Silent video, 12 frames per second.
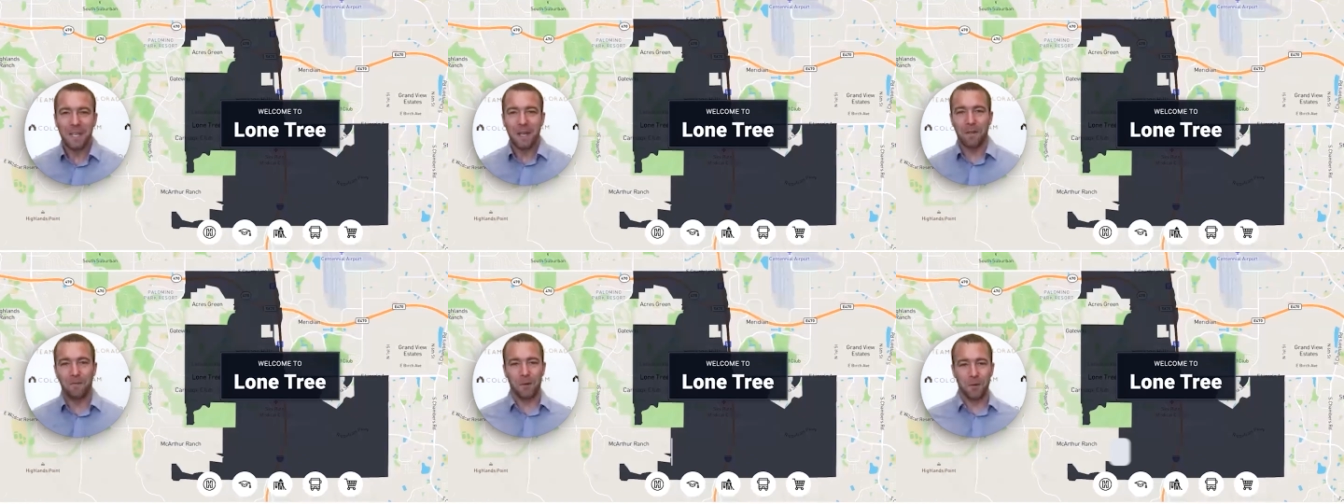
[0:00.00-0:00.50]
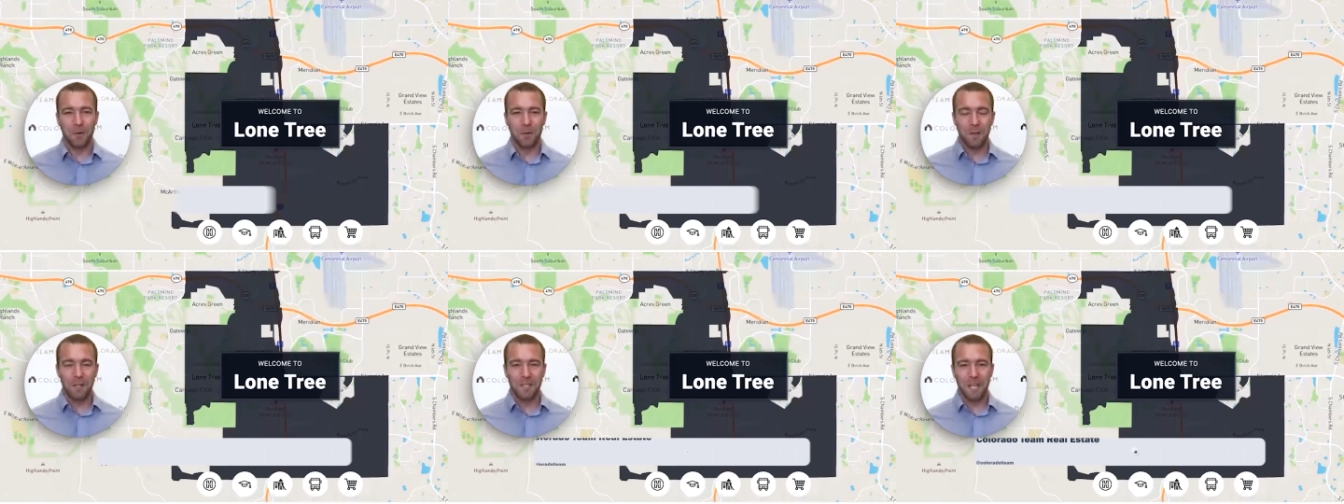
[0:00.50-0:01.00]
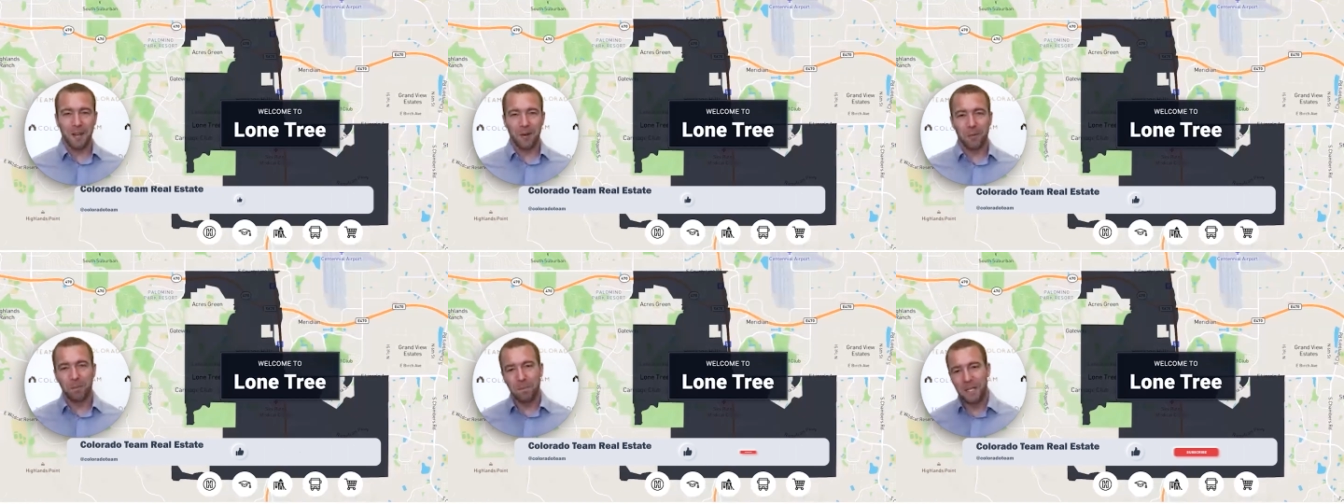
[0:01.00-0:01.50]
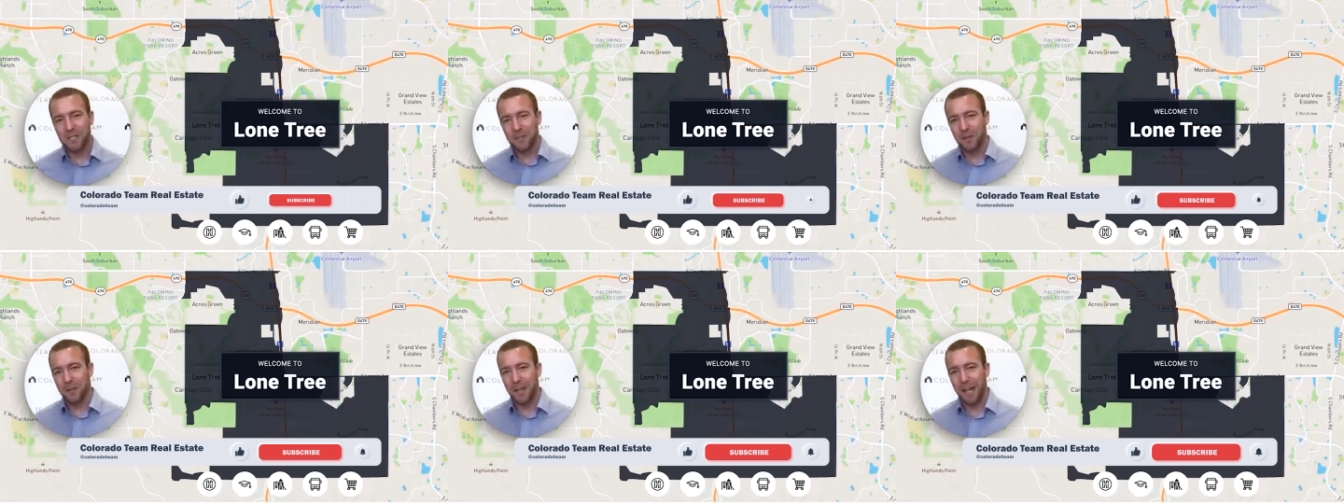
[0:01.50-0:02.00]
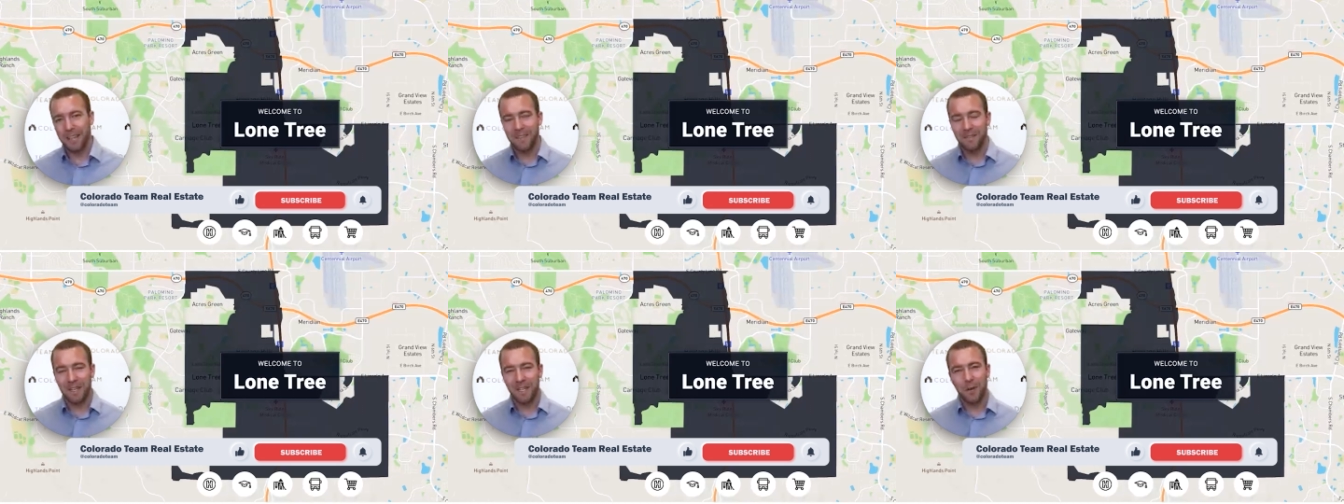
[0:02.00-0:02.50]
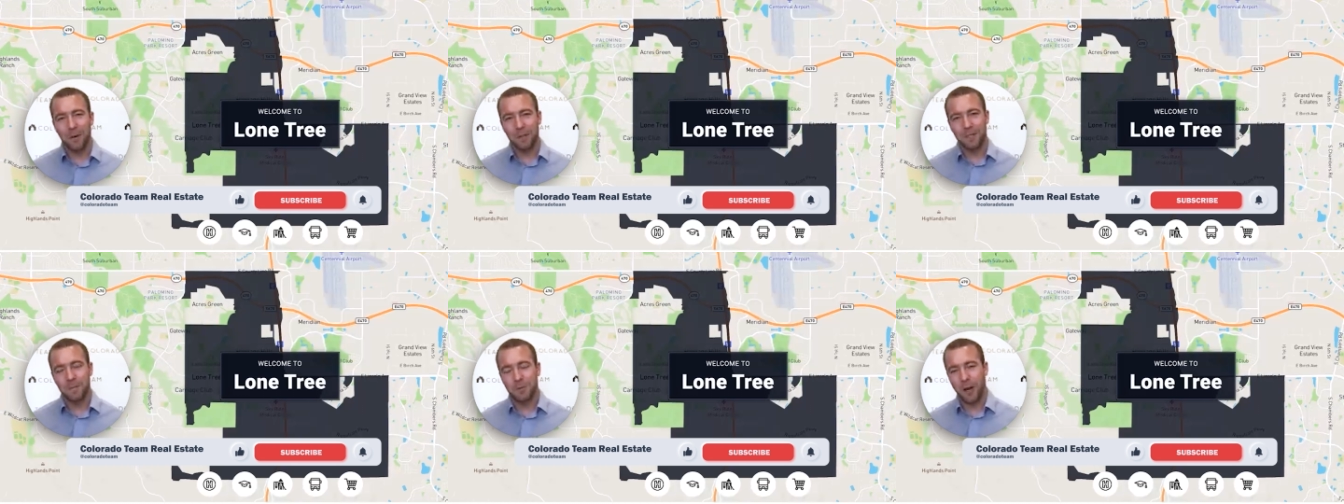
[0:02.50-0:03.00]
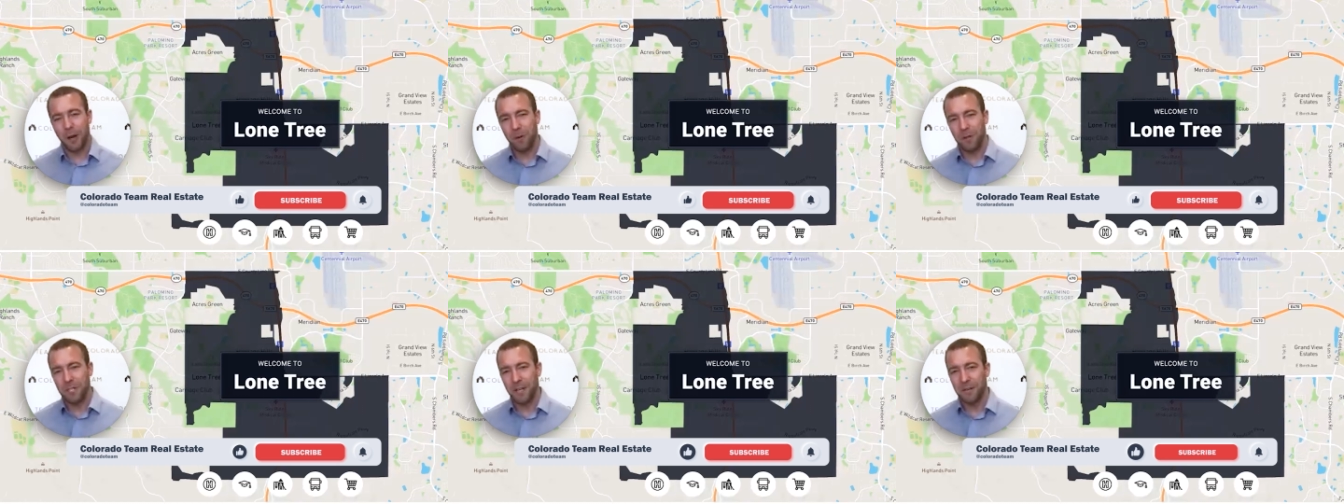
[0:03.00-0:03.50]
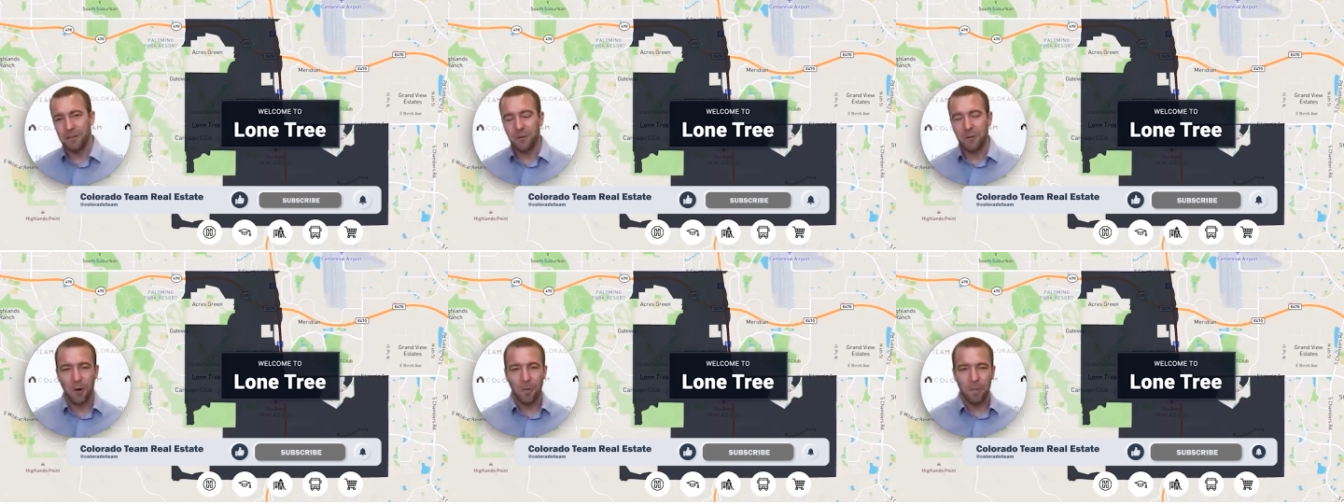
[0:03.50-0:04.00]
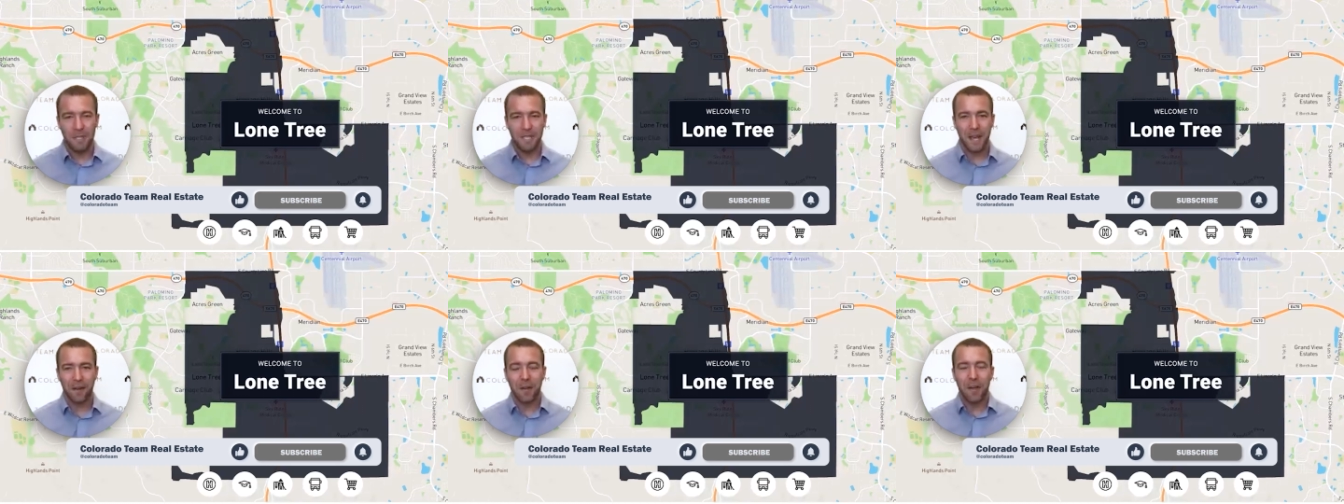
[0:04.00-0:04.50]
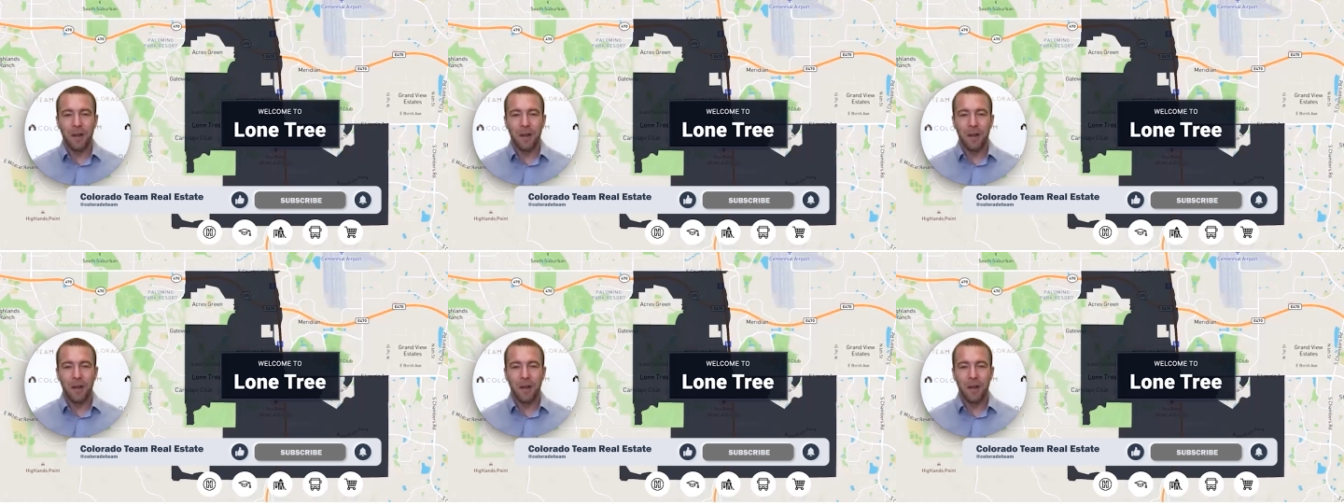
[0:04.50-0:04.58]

If you're new to the channel, be sure to like the video and subscribe to our channel so you don't miss out